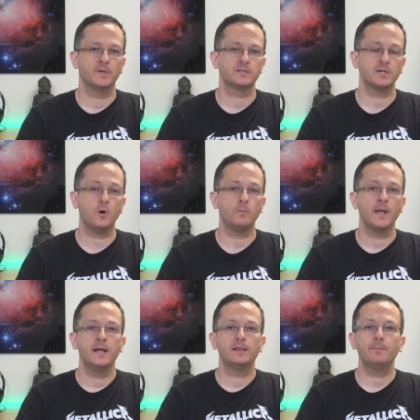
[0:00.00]
So
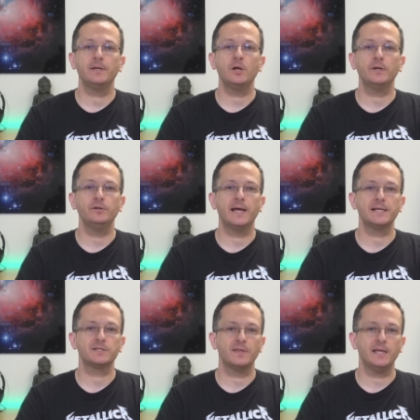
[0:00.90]
let me know what you
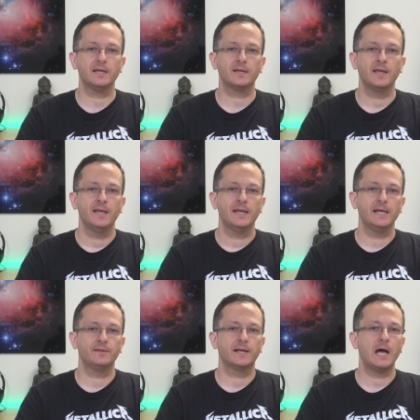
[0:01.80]
guys think
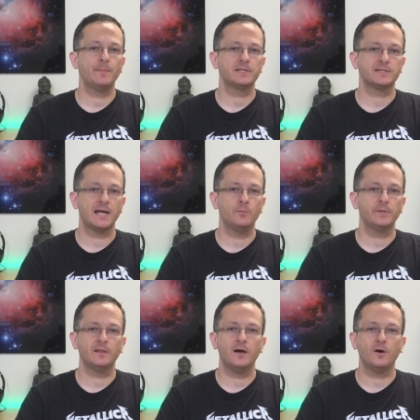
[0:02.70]
in the comments down
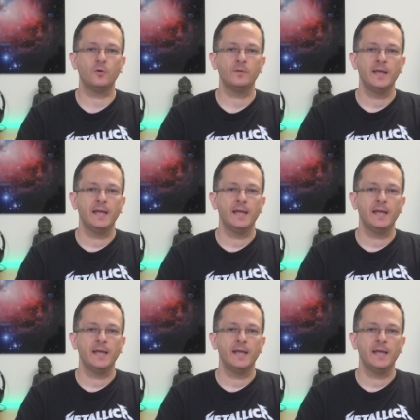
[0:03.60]
below